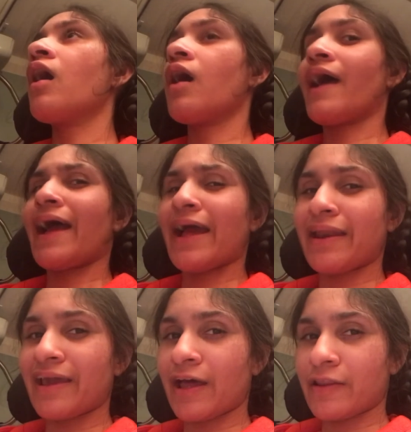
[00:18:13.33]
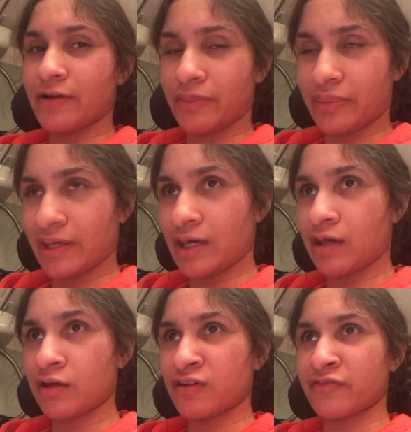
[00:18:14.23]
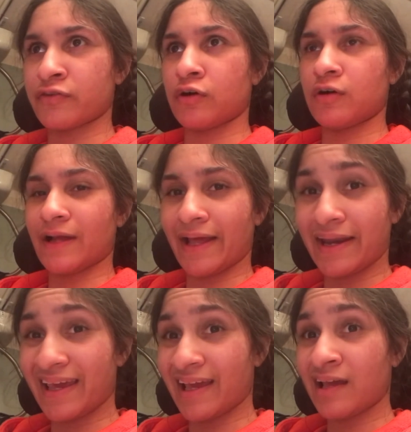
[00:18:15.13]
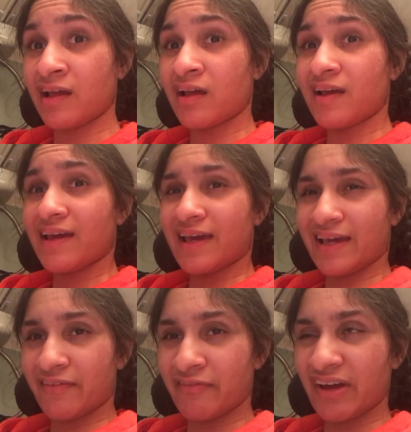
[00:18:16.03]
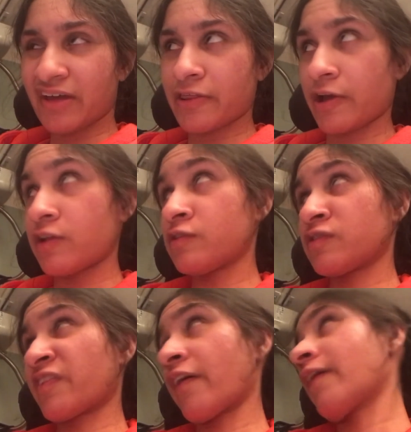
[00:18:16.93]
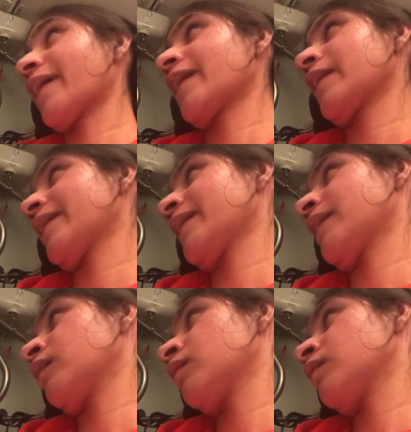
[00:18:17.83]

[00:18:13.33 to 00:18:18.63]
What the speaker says: Any other things or any infections or any